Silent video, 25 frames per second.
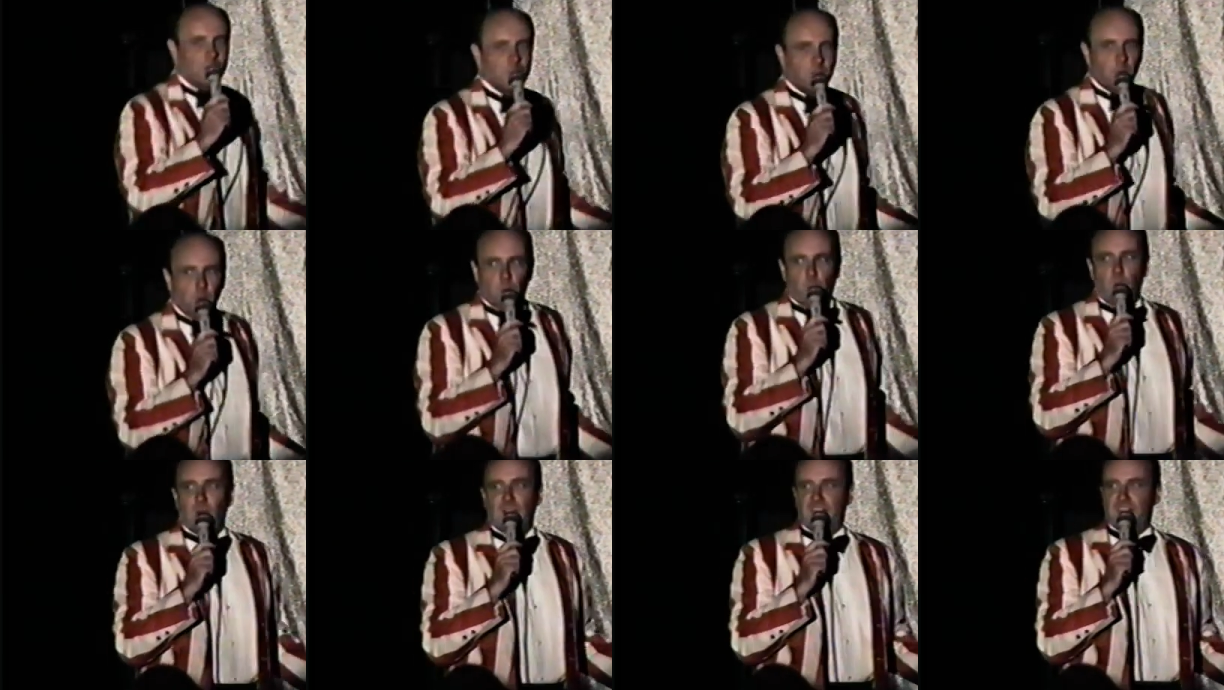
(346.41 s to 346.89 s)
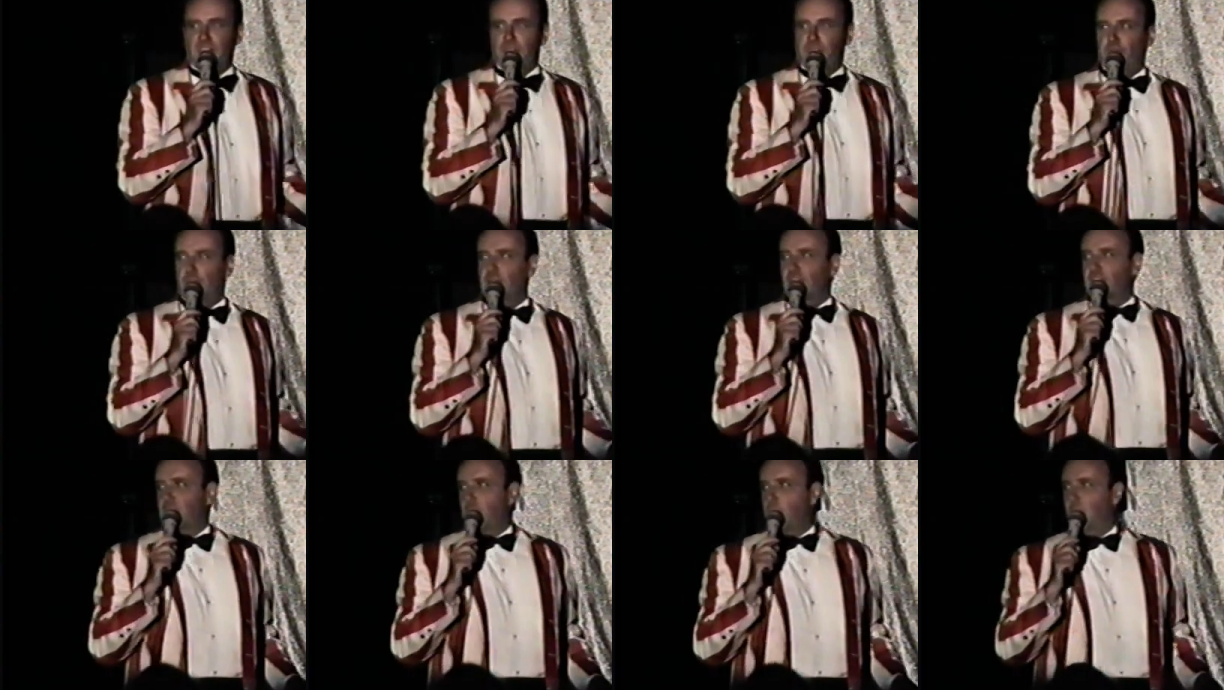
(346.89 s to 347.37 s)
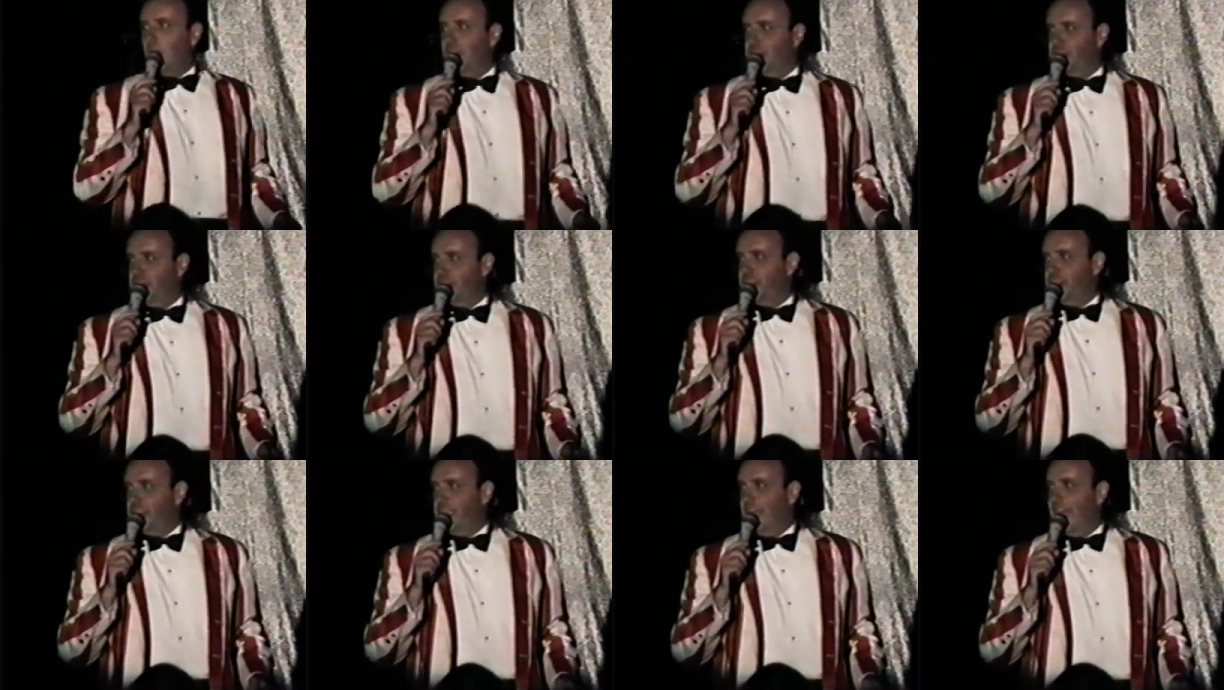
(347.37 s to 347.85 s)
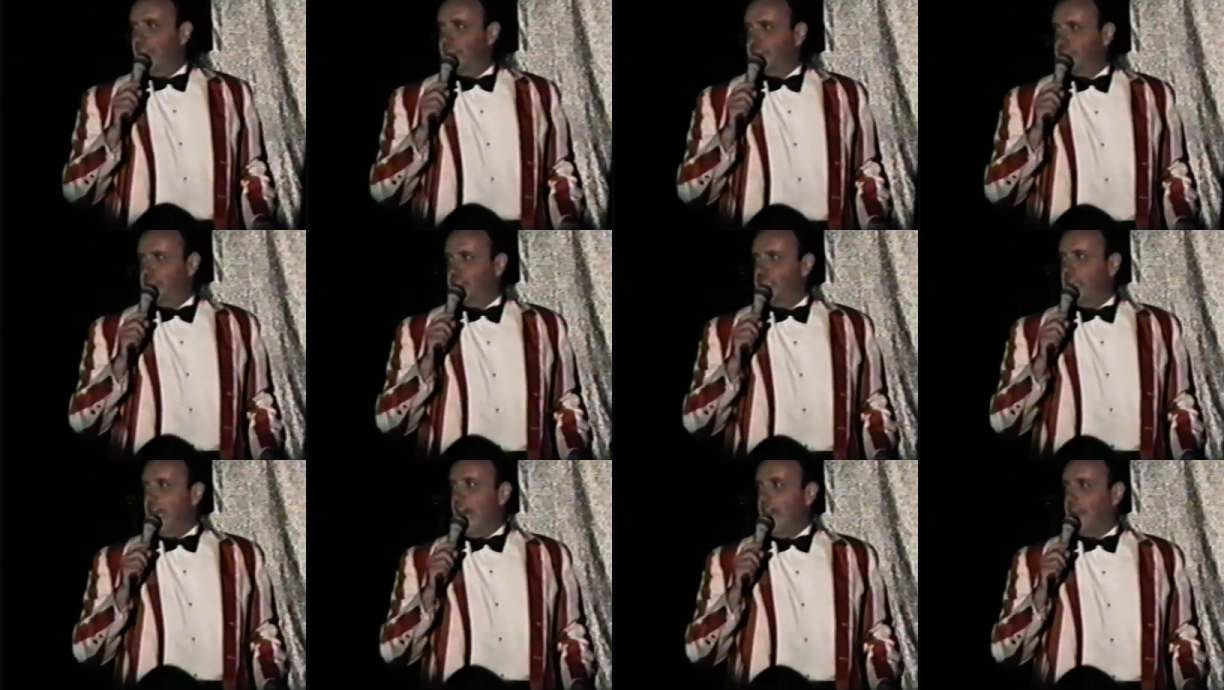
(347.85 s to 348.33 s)
What's the first question she asked the
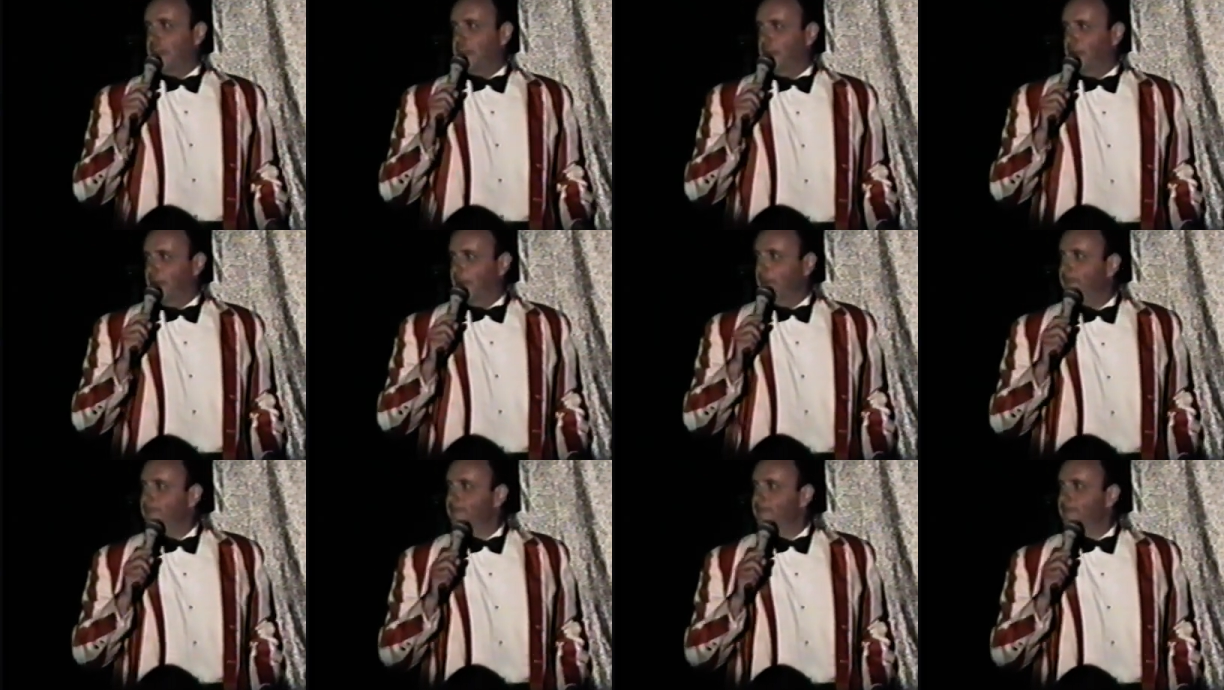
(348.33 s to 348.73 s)
doctor?